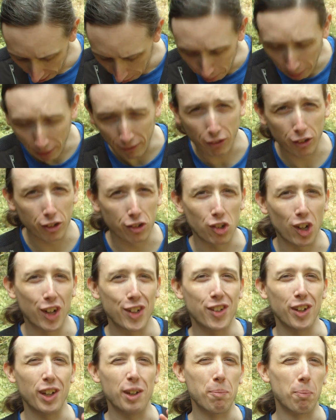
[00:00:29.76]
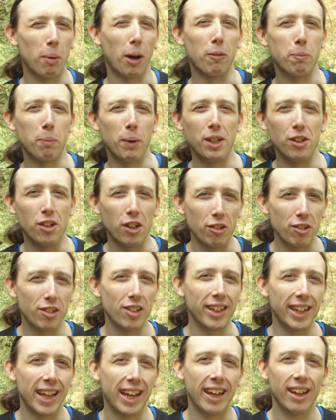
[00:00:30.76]
Bit frustrating, but I've been
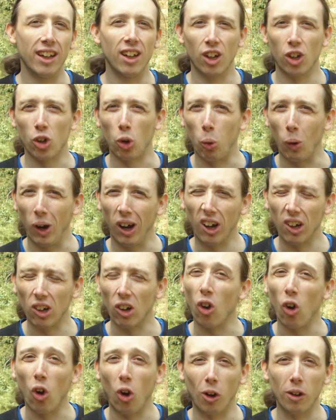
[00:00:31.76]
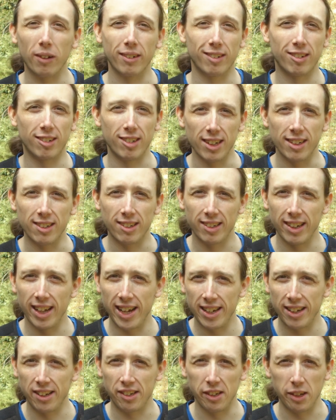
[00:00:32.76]
using it quite a lot since
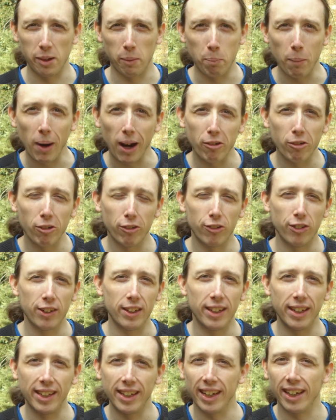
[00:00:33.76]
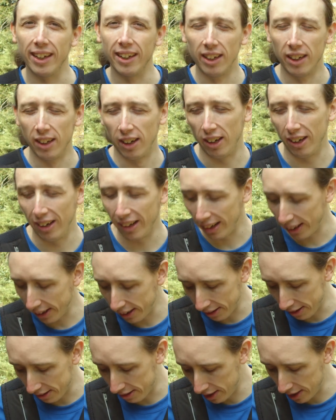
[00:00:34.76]
then. I did a marathon in it earlier
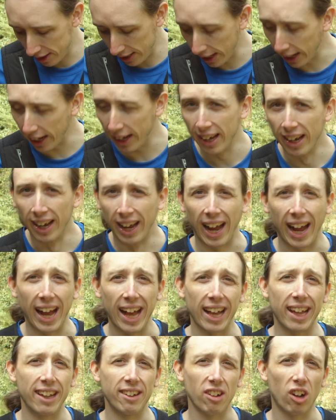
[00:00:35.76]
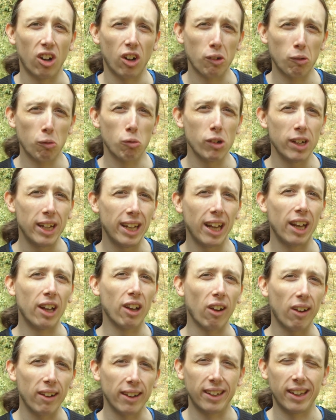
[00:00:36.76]
this year, and I really
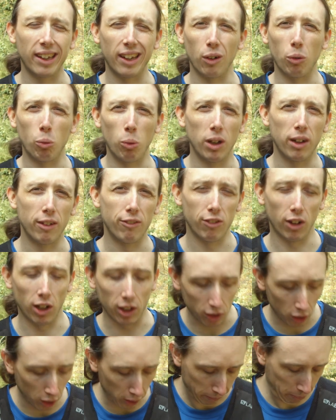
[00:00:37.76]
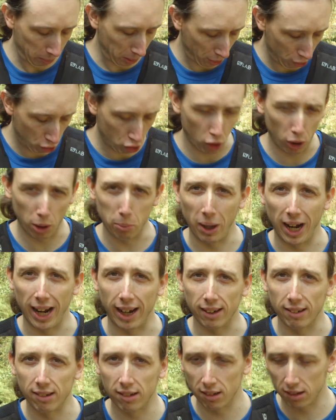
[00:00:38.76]
like it with a couple of
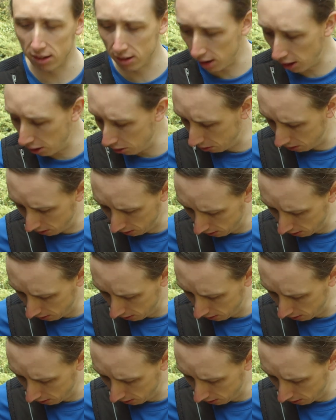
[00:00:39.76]
drawbacks. So